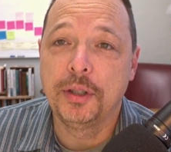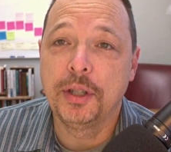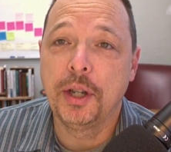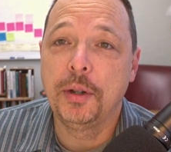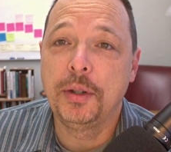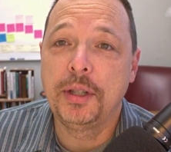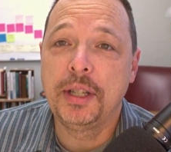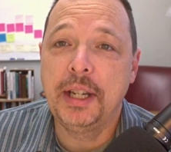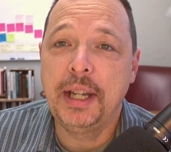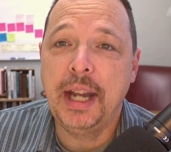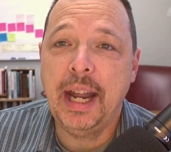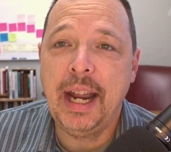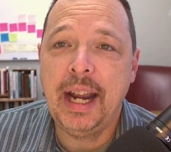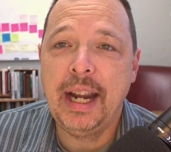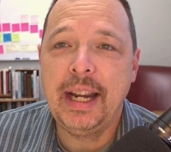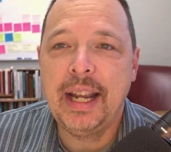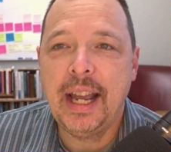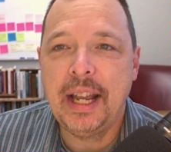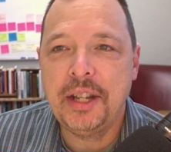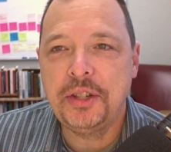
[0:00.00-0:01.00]
So
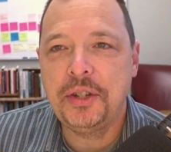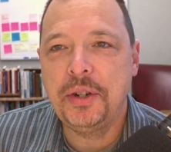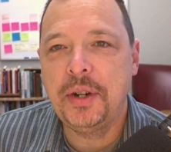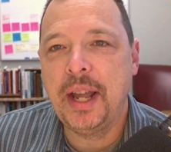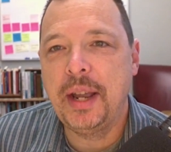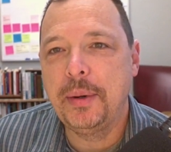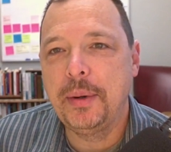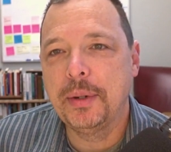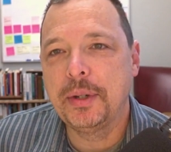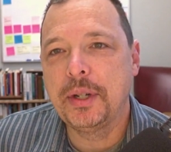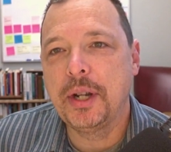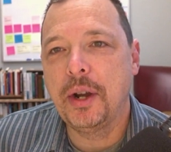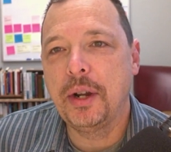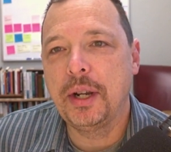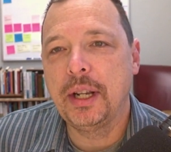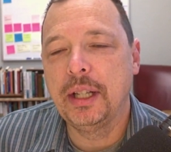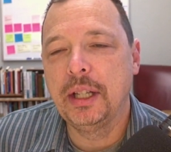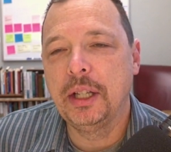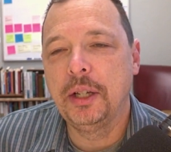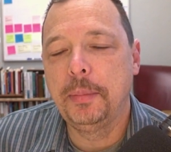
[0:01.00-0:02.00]
today, yesterday we were
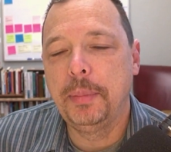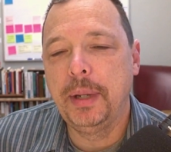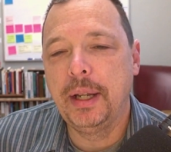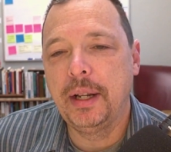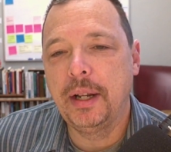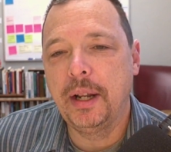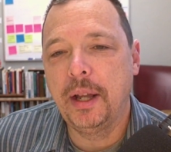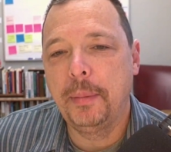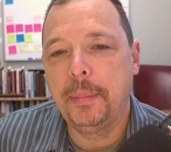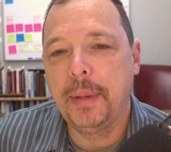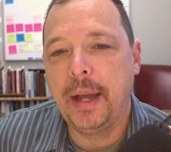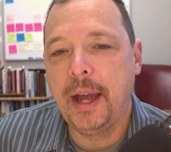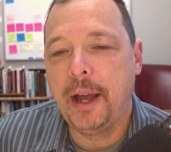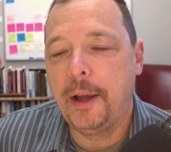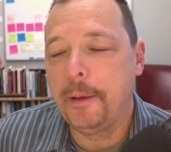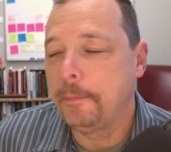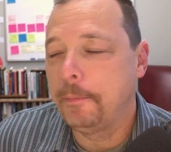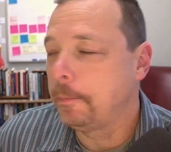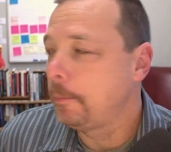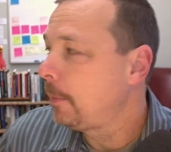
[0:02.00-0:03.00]
talking a little bit
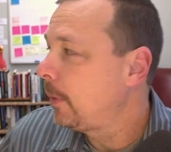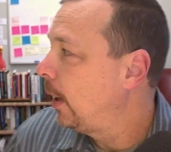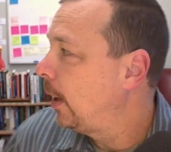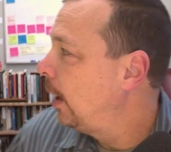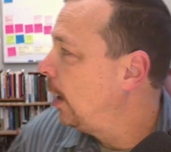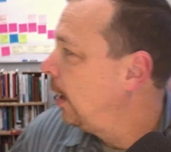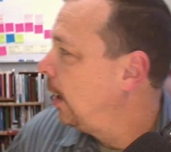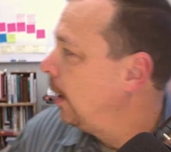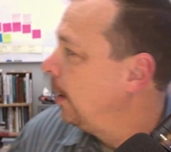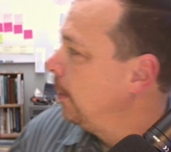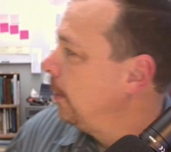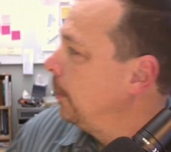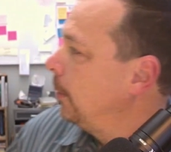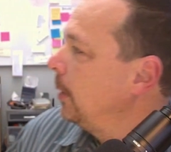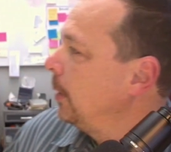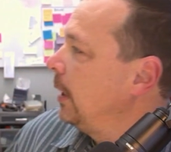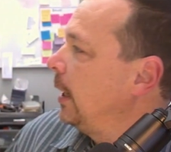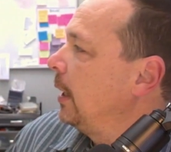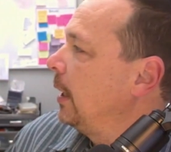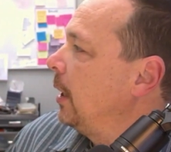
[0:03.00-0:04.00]
about, uh
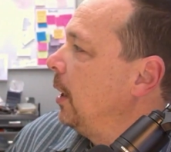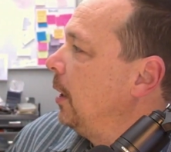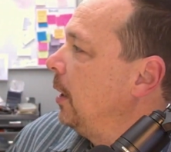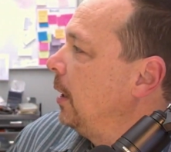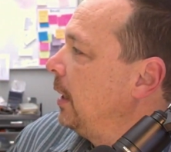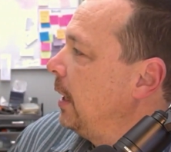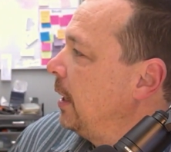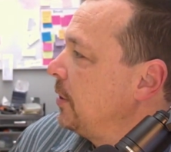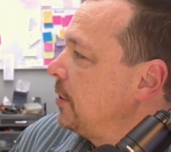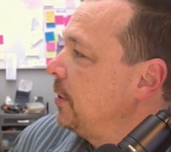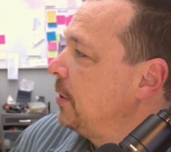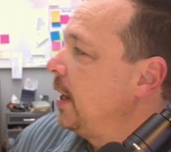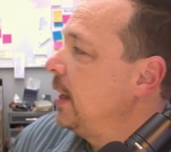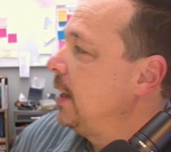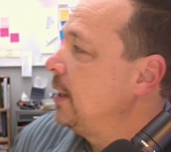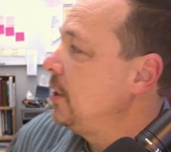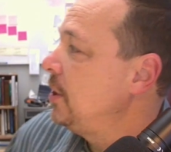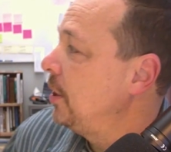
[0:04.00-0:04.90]
what did I call it yesterday?